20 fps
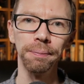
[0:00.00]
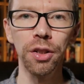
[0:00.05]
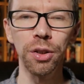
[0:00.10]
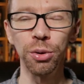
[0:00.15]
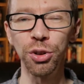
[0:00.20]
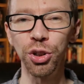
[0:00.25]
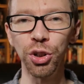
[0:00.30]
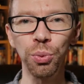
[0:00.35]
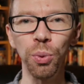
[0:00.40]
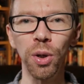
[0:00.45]

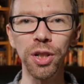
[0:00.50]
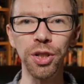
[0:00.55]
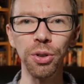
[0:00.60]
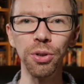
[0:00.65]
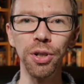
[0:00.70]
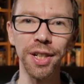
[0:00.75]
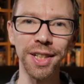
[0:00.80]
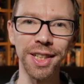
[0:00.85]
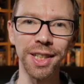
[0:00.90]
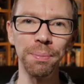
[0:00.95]
So I just want
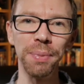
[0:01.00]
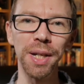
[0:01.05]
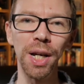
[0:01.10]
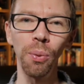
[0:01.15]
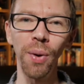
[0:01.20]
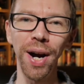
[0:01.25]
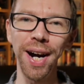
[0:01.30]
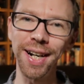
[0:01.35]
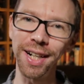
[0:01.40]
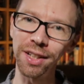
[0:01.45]
you guys to be
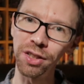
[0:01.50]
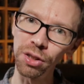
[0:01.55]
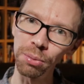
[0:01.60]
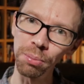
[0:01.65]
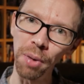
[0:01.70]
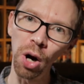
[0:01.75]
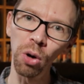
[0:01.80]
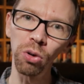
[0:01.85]
aware that some